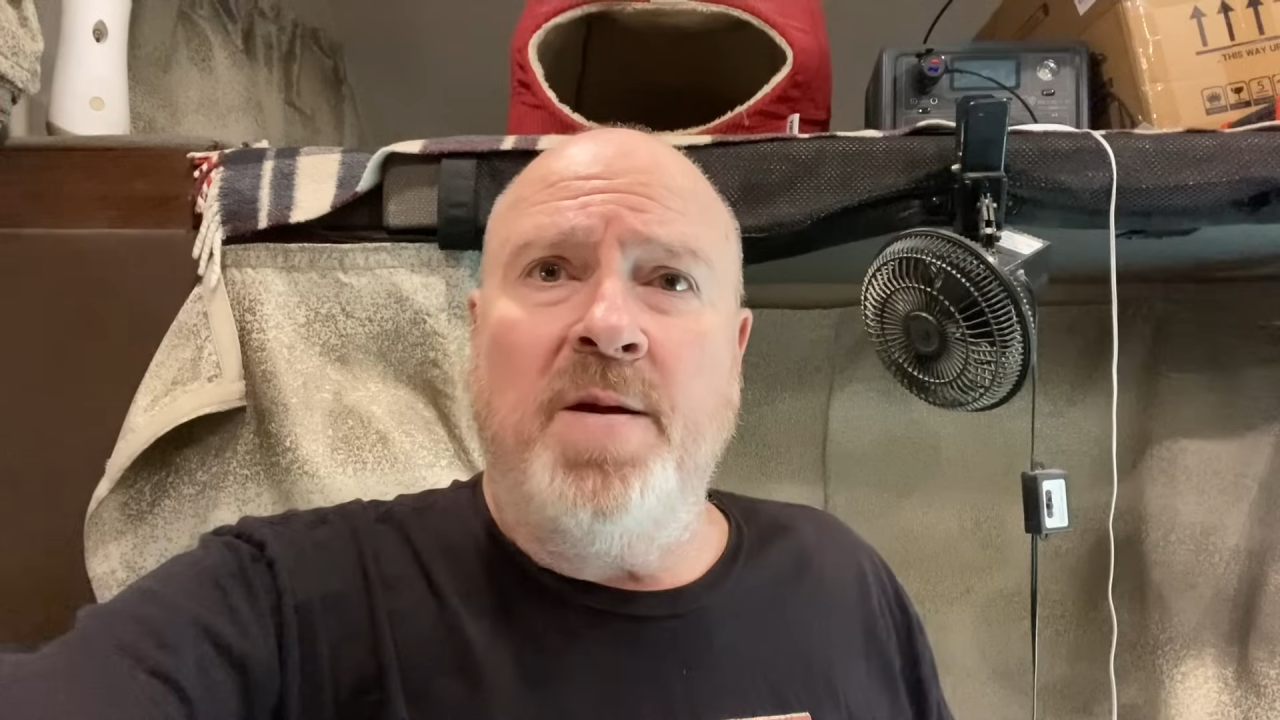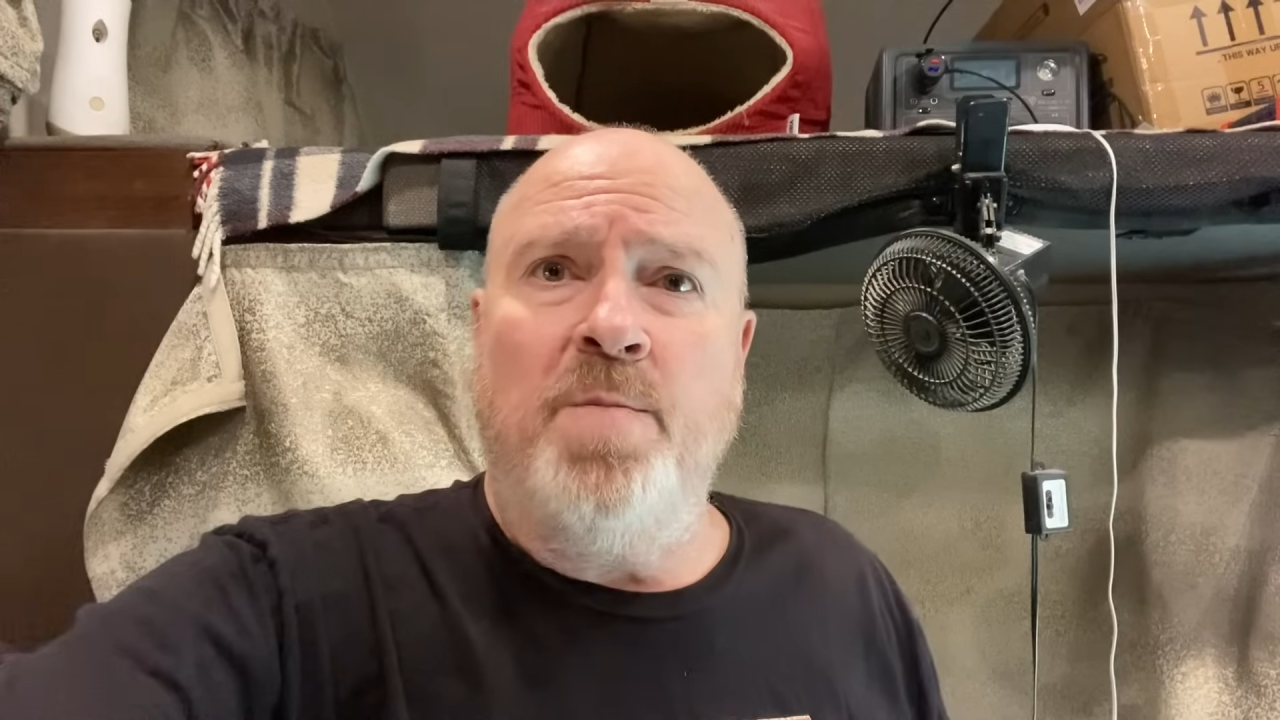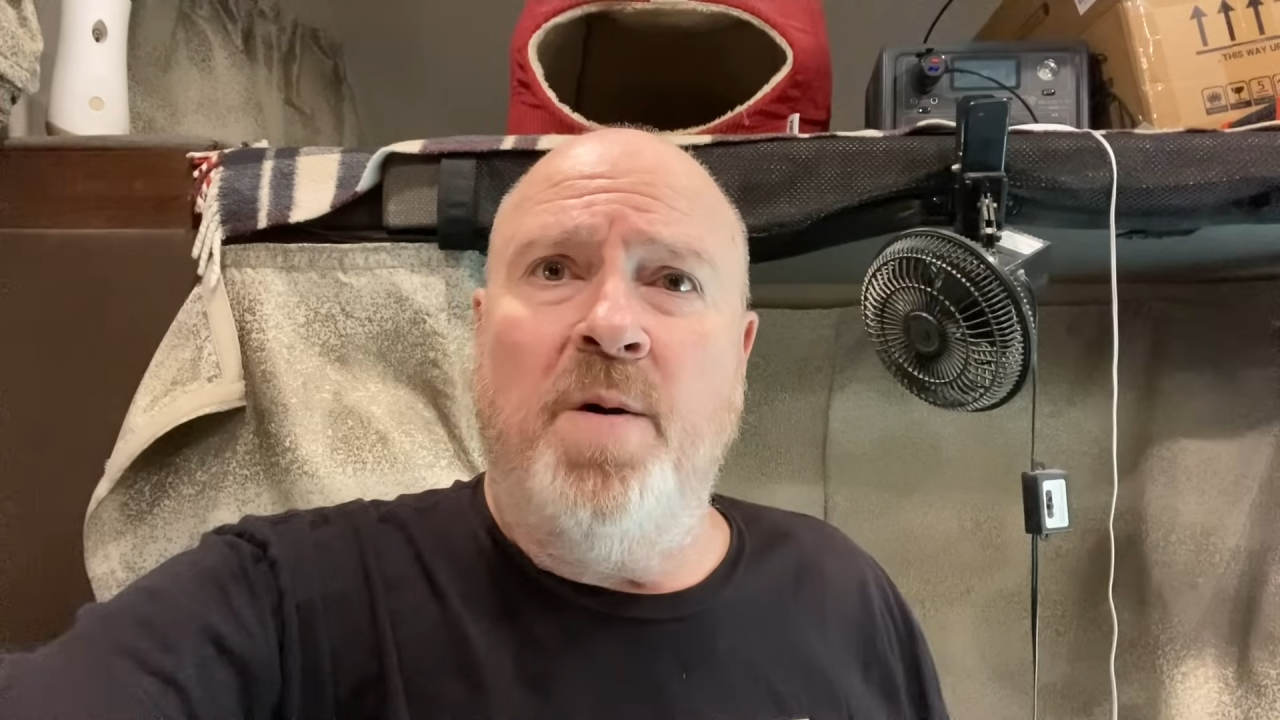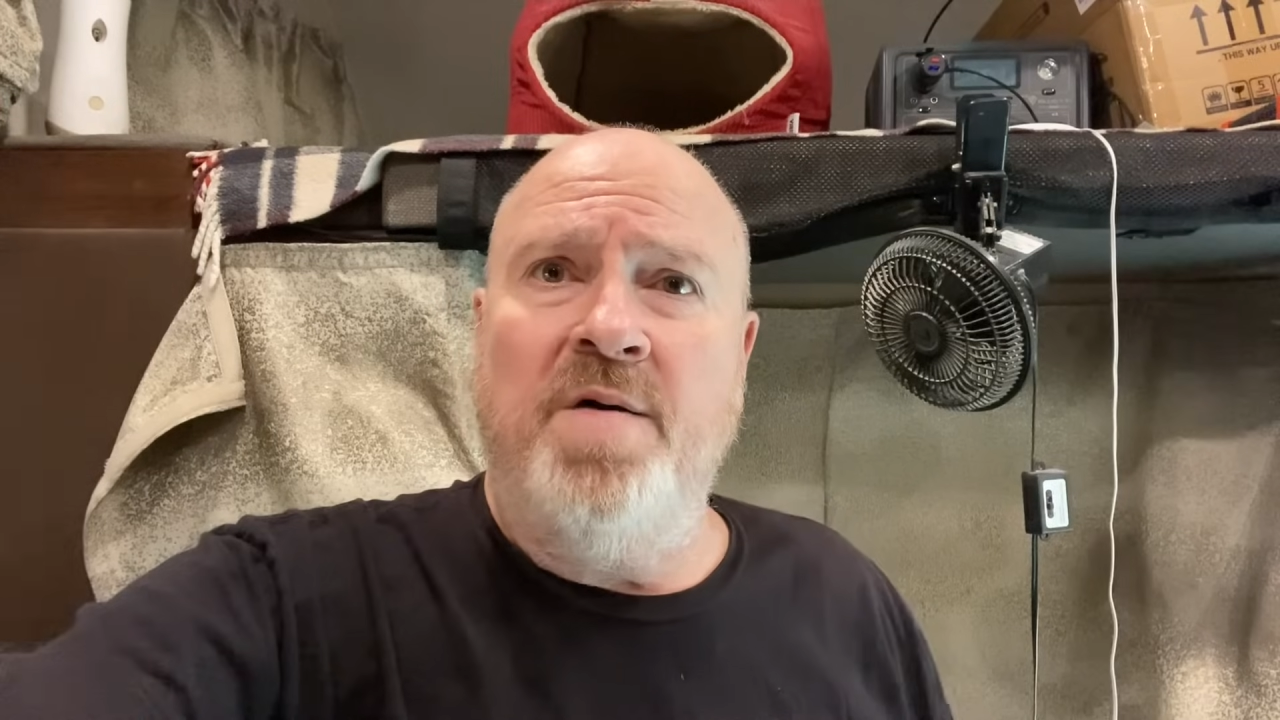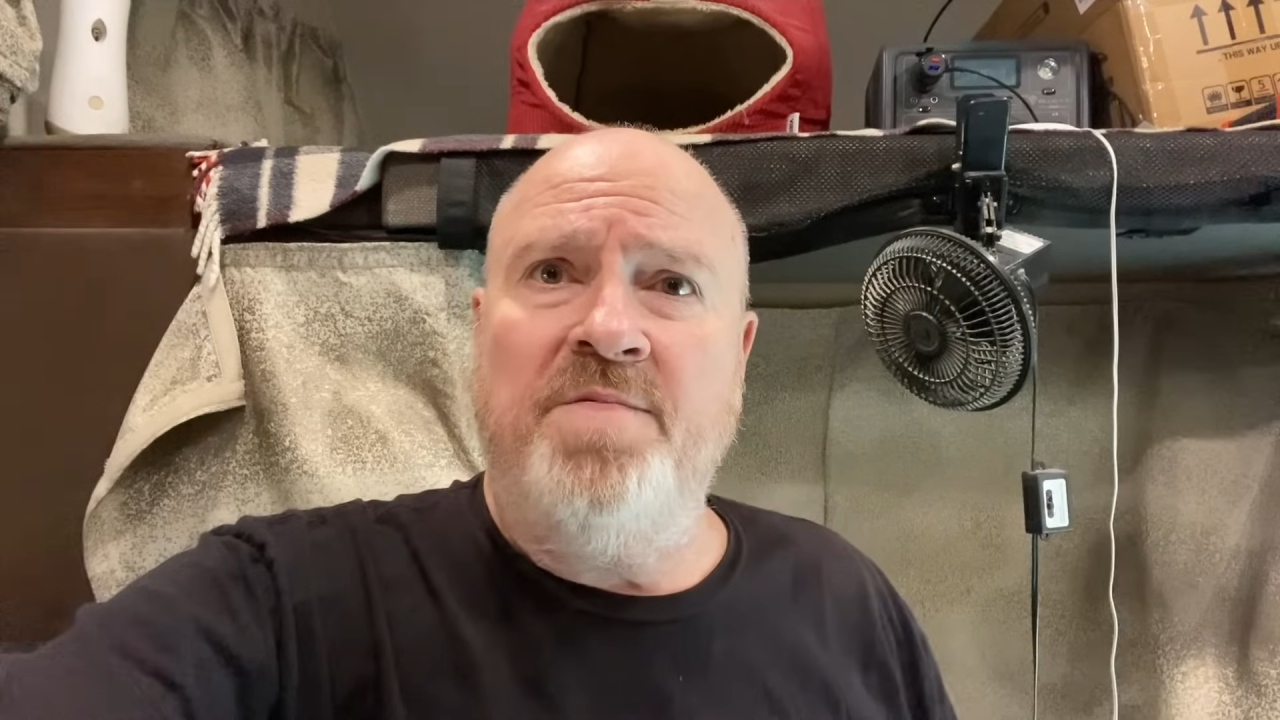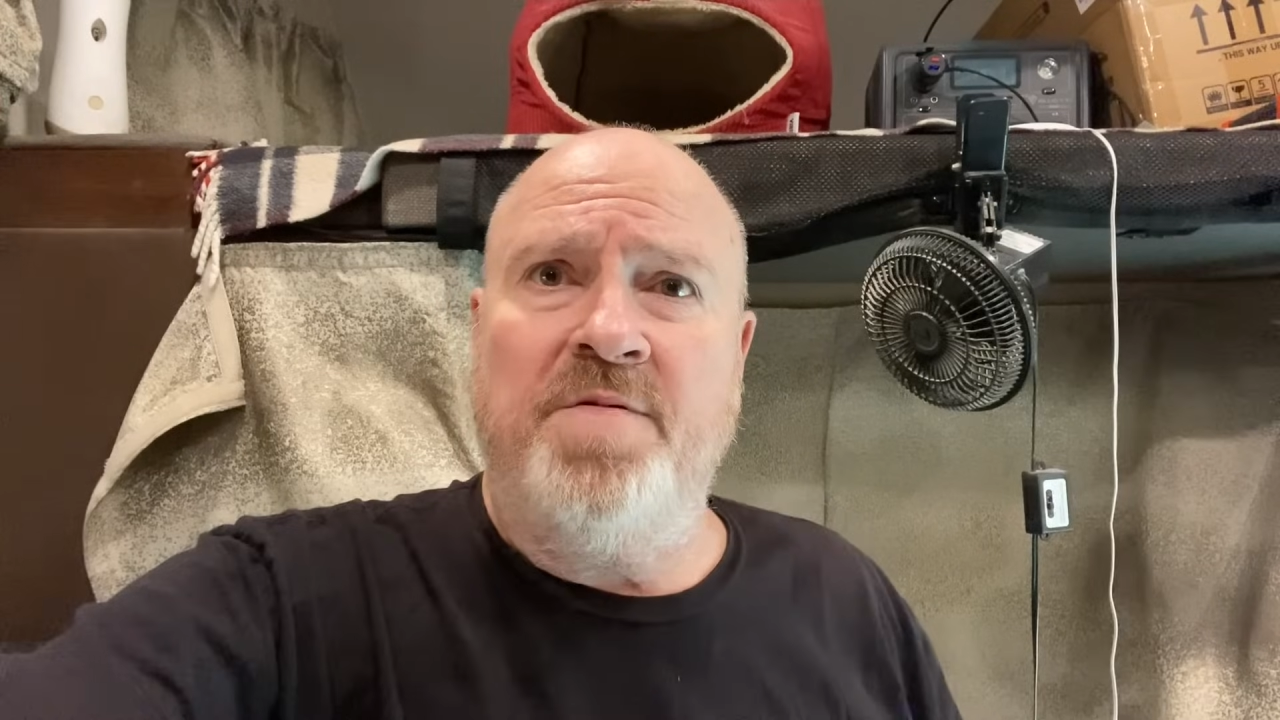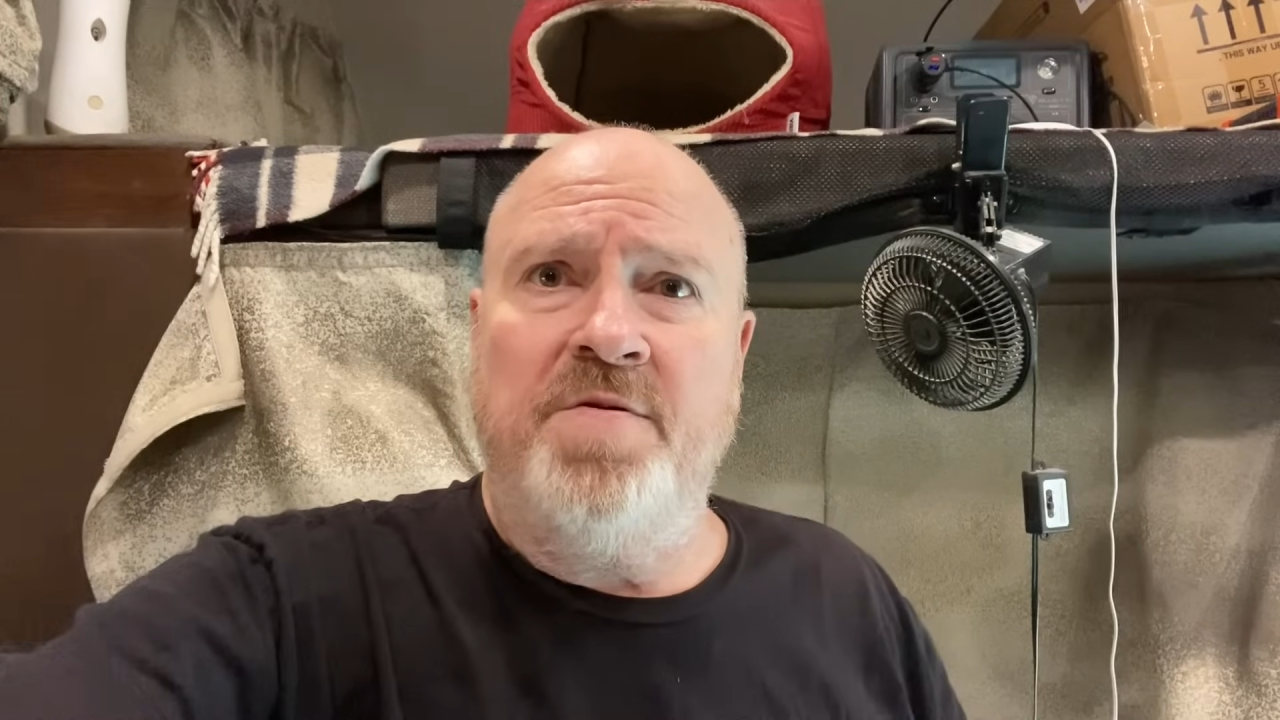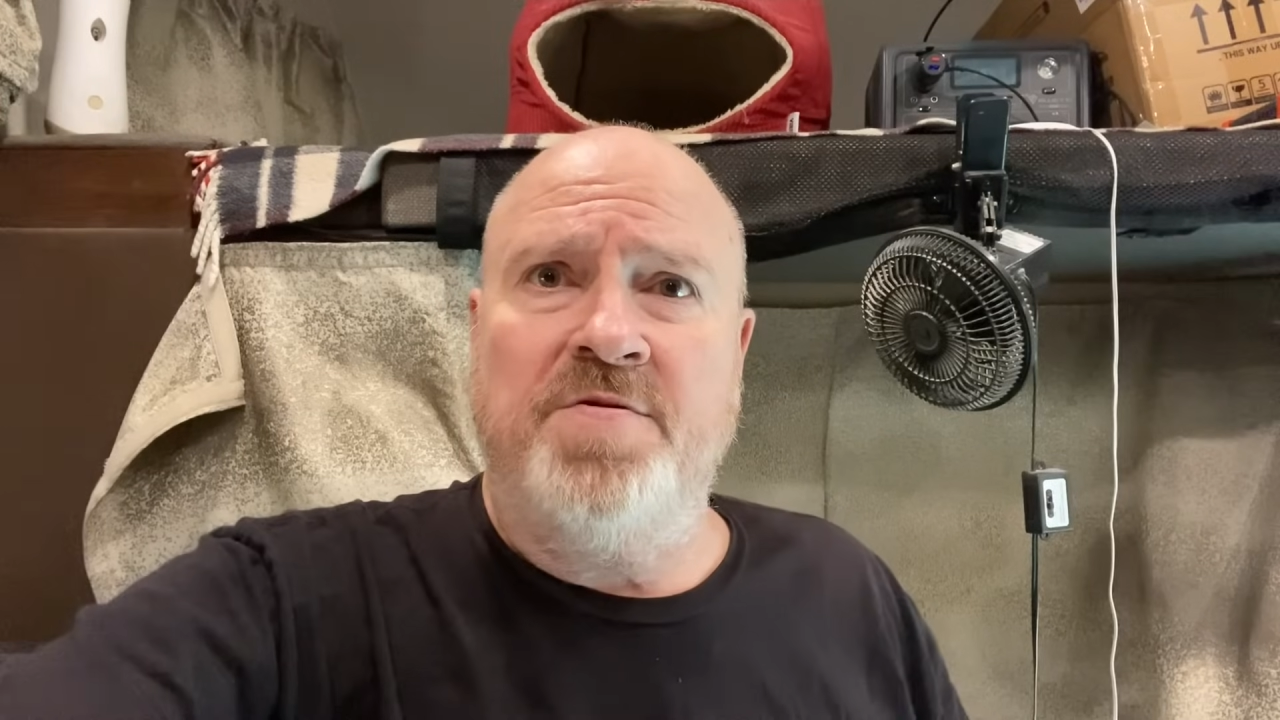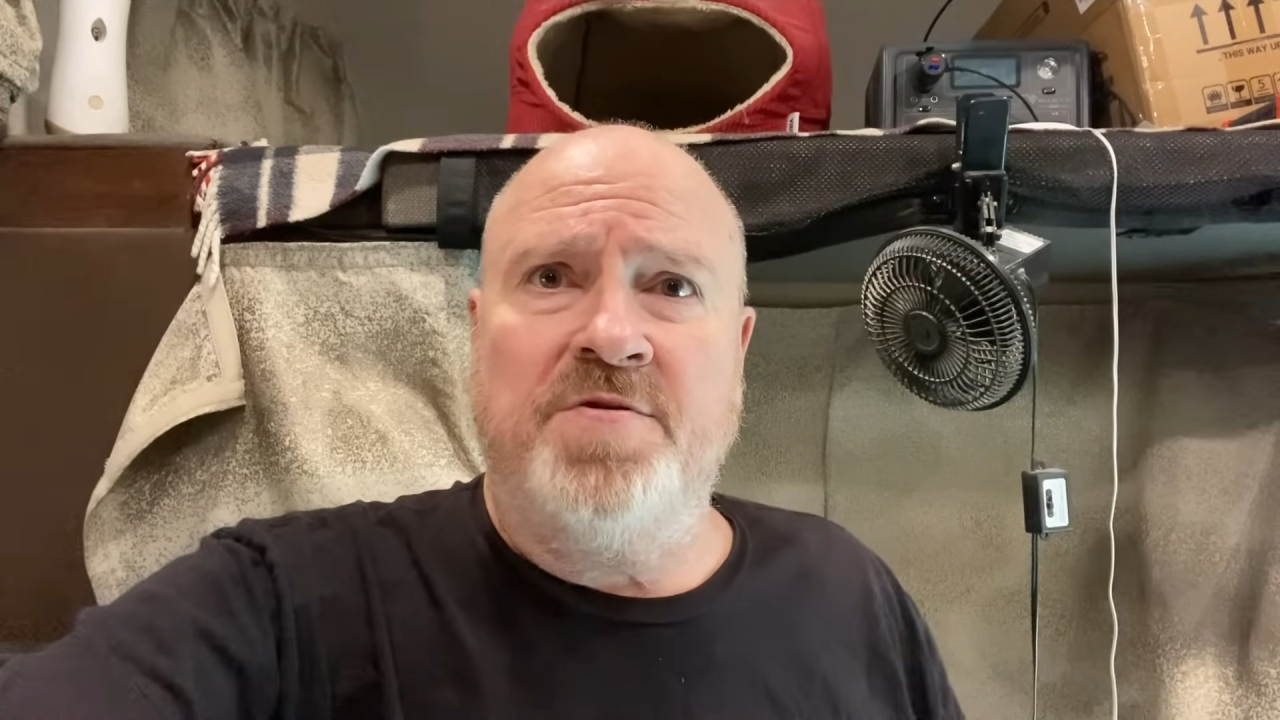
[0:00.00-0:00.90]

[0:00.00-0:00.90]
one for